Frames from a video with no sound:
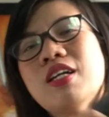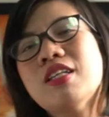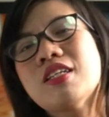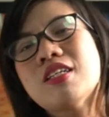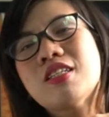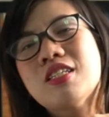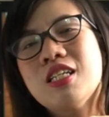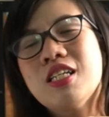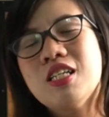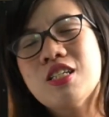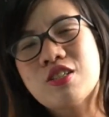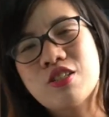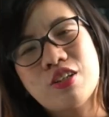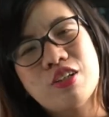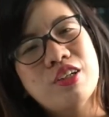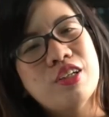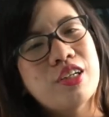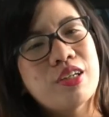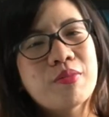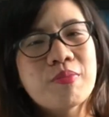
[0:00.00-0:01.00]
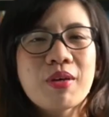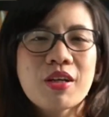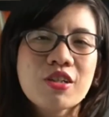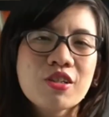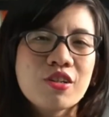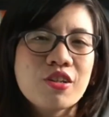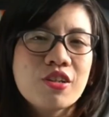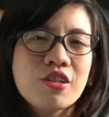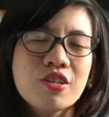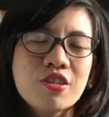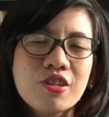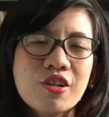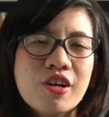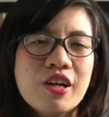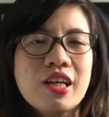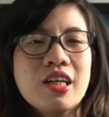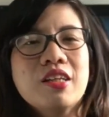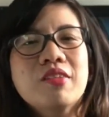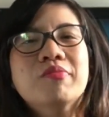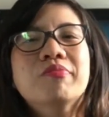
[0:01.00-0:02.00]
the t-shirt, make sure to
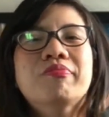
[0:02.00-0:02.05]
join.